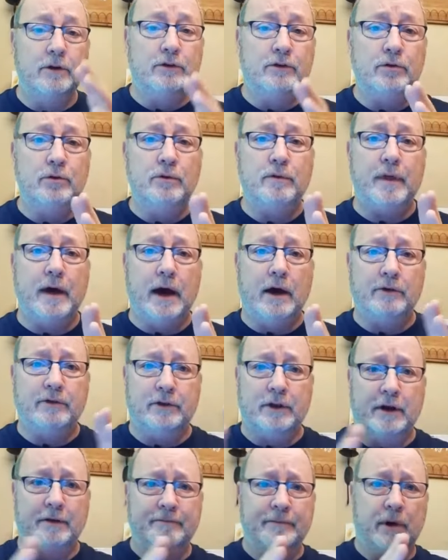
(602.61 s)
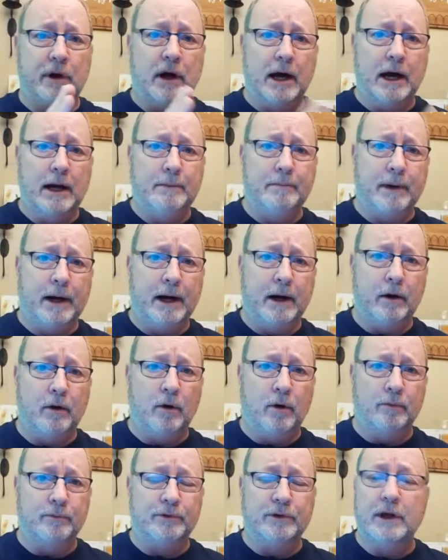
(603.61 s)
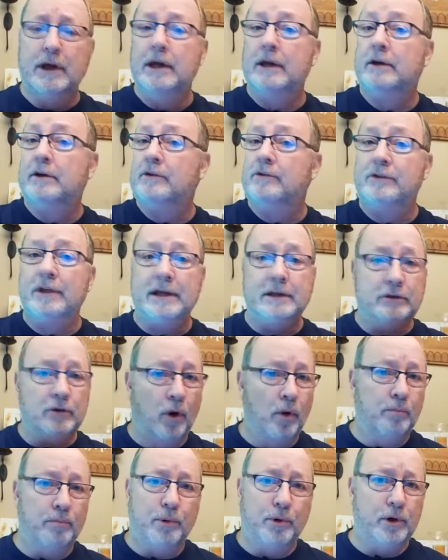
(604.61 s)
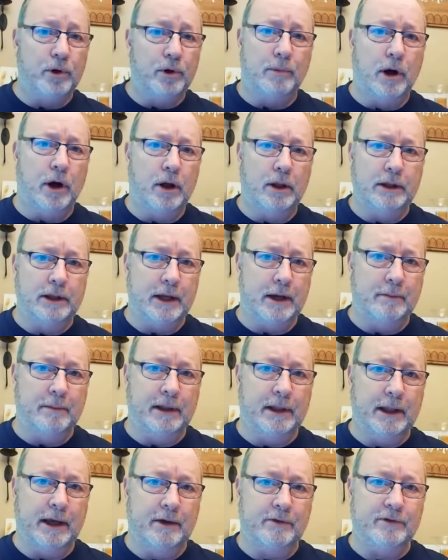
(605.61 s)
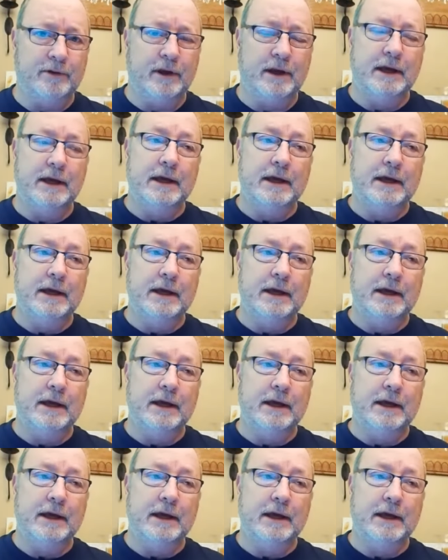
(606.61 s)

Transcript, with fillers: 2,000 of them are iBuyer homes because they don't put them all in the MLS.